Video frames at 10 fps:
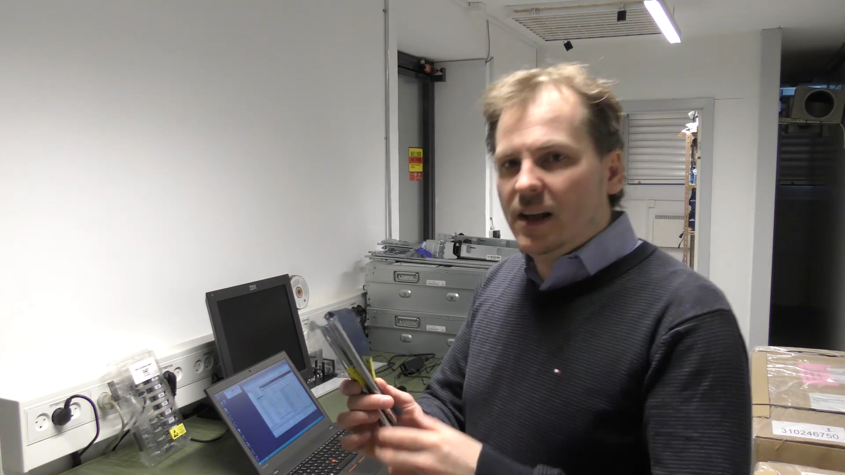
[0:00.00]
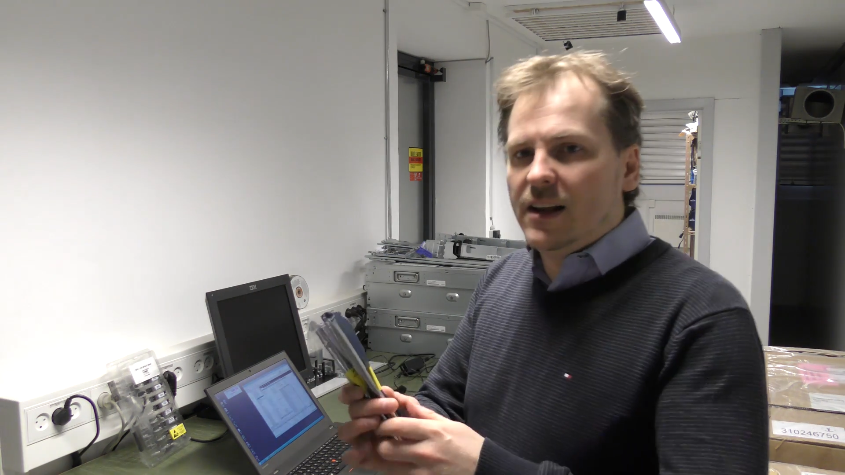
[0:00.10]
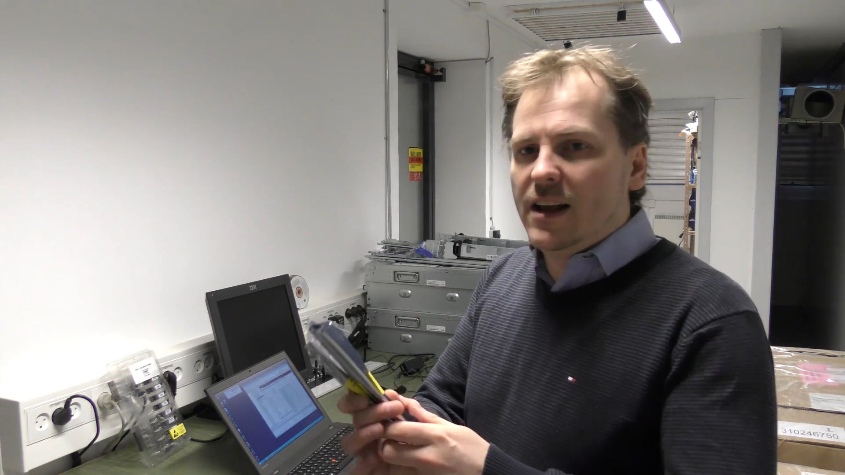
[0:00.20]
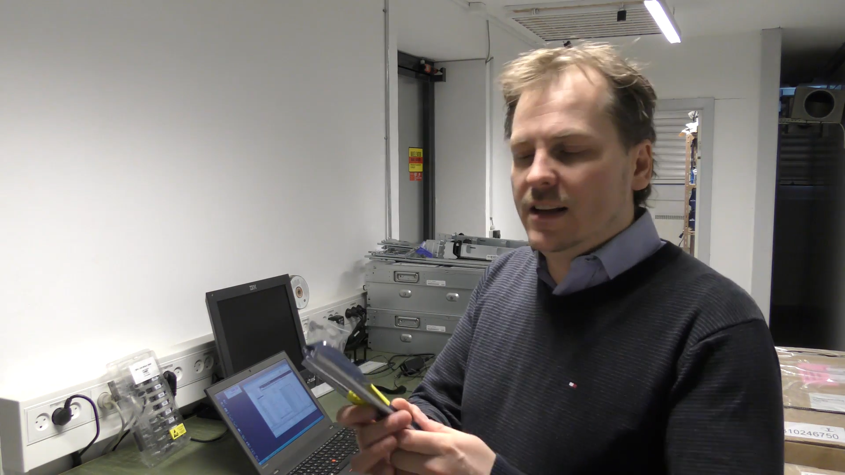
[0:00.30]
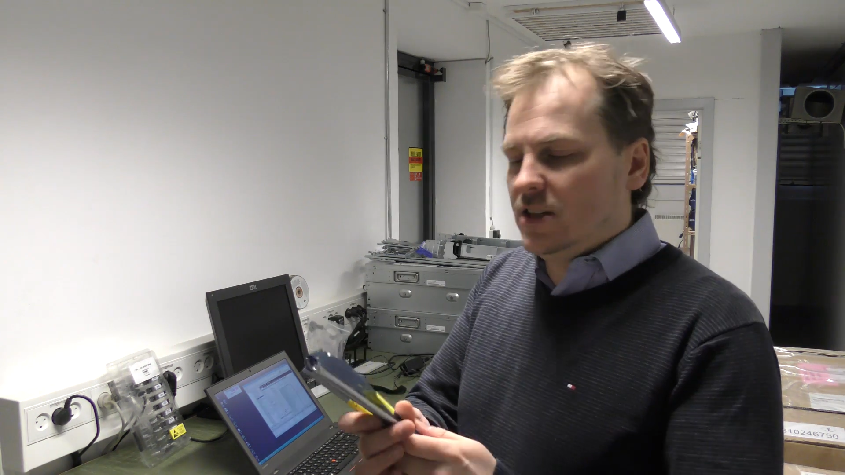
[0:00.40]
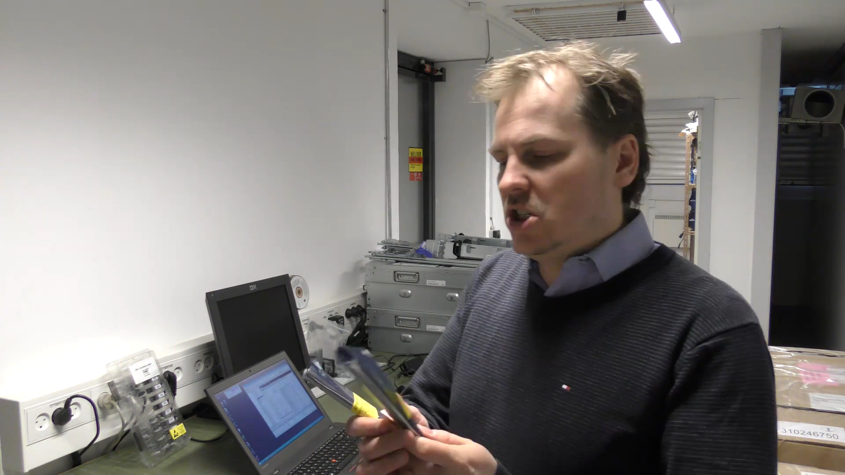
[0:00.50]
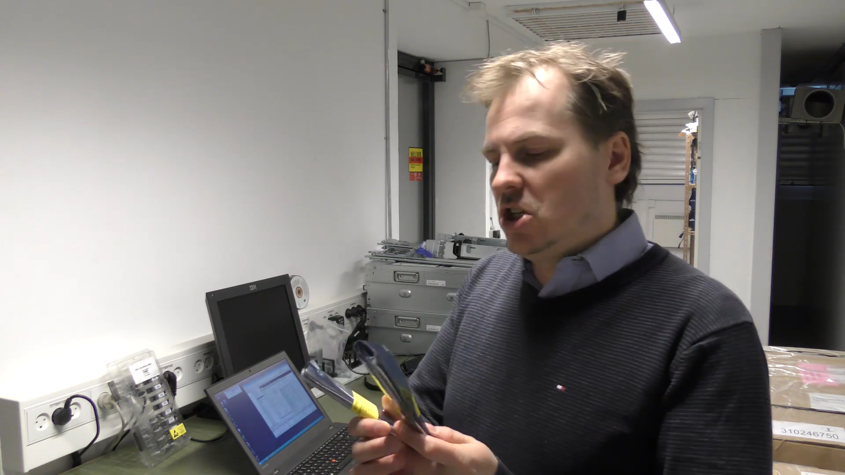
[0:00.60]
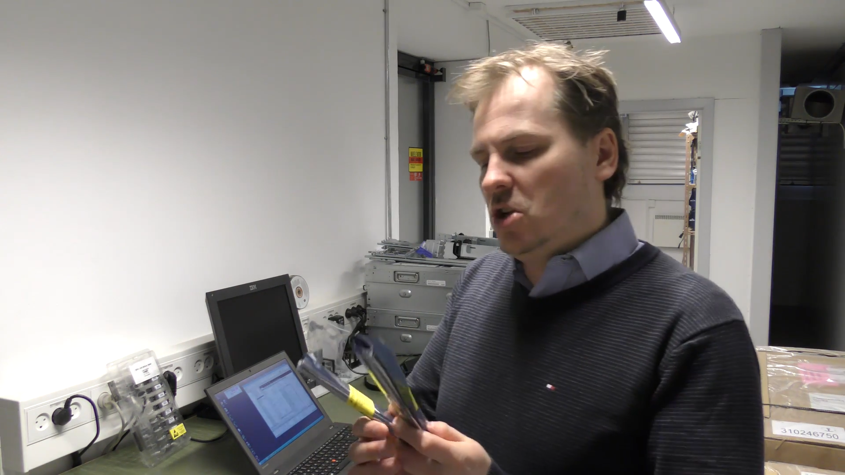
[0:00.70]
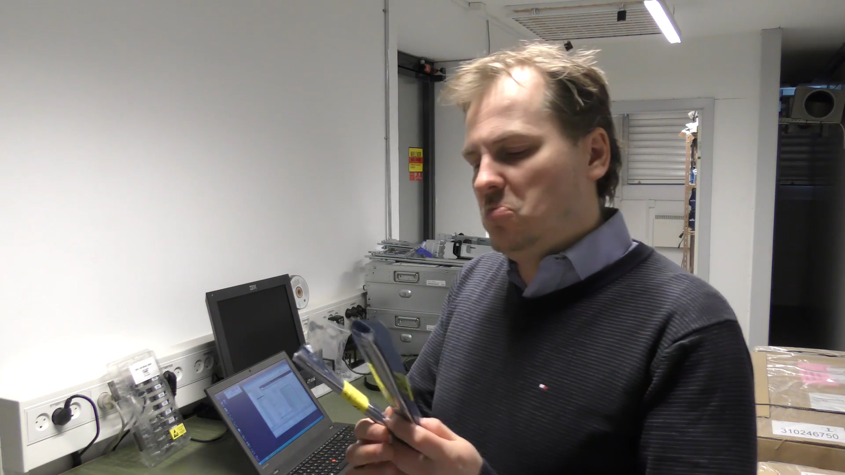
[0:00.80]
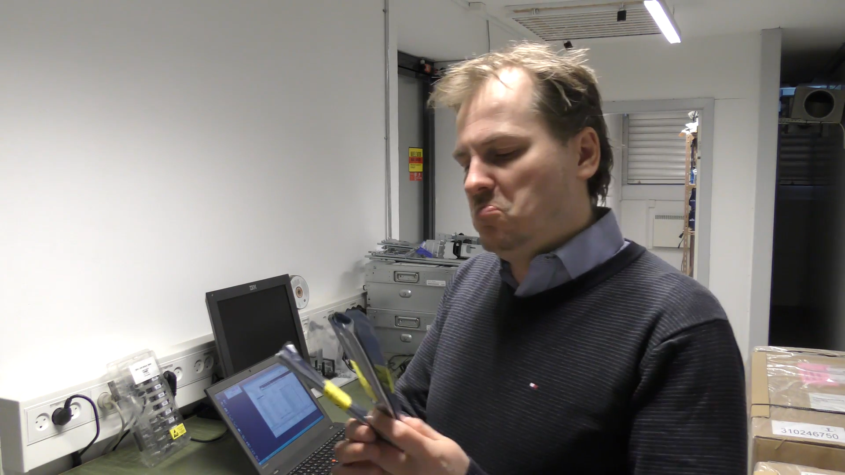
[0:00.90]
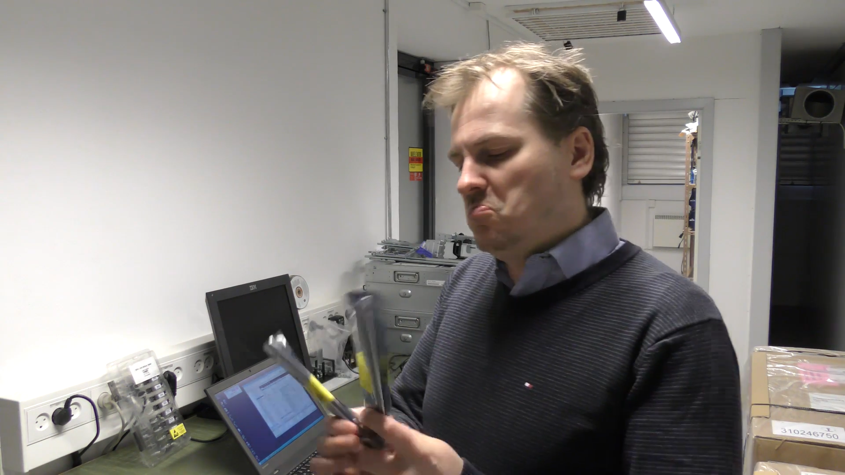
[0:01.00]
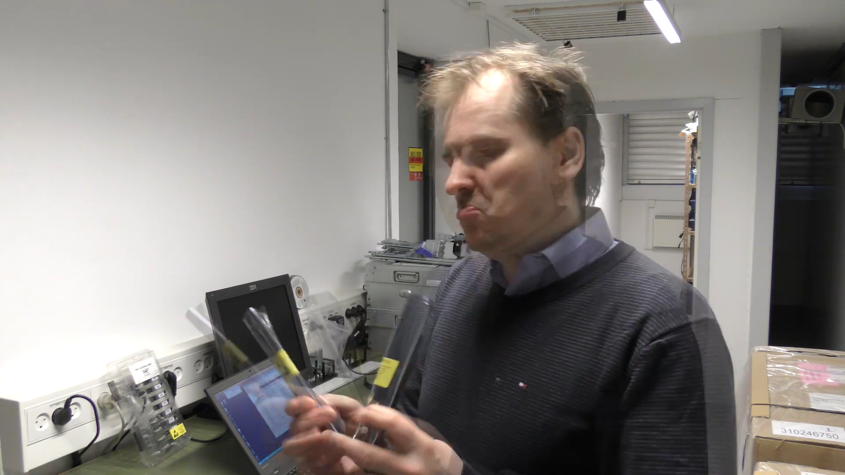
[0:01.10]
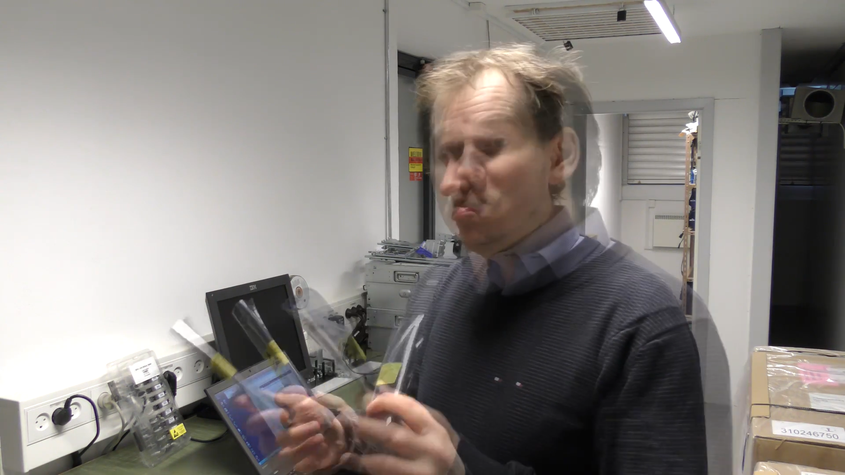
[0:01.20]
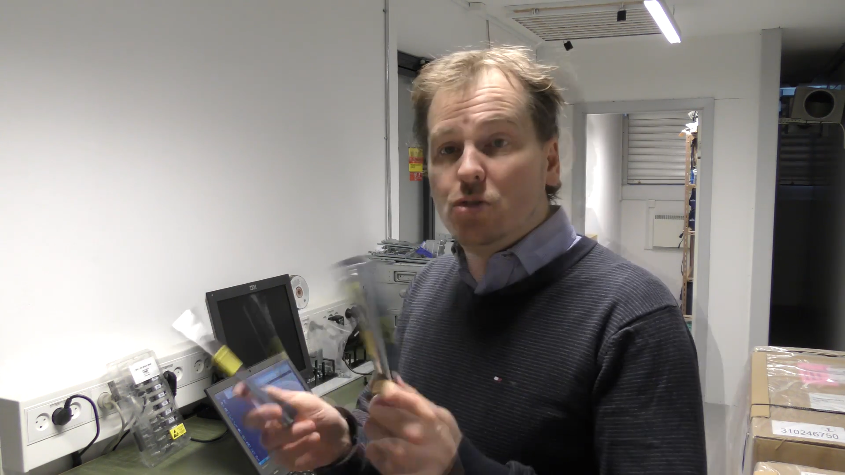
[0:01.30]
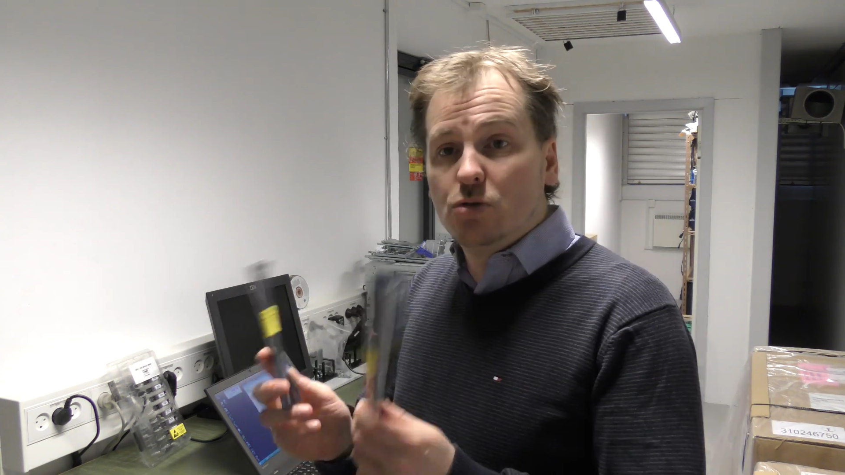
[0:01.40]
that has um,
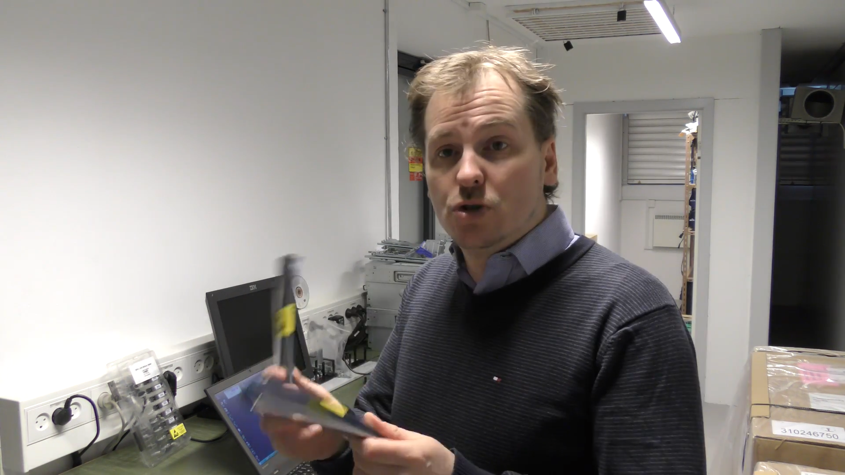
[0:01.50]
two